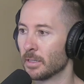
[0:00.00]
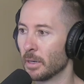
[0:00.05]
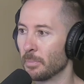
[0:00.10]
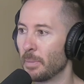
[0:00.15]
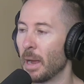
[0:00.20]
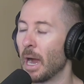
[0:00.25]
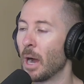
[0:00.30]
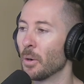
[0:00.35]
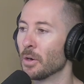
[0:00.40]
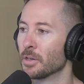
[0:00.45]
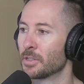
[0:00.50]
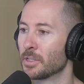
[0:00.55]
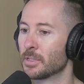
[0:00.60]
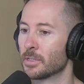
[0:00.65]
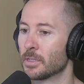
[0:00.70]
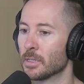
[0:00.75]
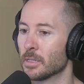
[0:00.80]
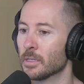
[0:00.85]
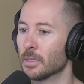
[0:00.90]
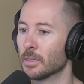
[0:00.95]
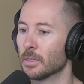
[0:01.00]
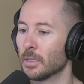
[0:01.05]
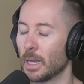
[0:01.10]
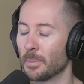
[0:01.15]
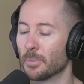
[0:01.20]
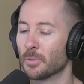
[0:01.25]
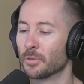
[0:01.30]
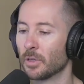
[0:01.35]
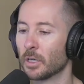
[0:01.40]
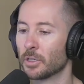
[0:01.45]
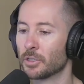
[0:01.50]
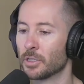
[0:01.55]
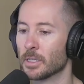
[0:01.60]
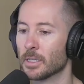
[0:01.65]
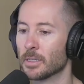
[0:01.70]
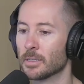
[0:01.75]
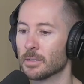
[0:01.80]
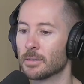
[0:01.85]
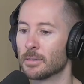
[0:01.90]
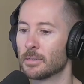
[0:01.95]
and power-assisted liposuction
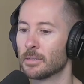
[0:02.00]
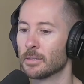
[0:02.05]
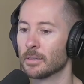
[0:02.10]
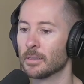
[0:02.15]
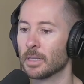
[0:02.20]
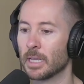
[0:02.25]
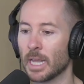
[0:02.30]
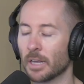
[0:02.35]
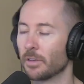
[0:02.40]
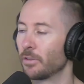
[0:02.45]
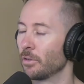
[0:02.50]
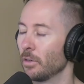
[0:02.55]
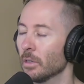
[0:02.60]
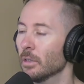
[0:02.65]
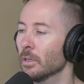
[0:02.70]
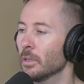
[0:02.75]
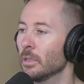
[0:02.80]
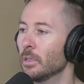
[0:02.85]
is the answer.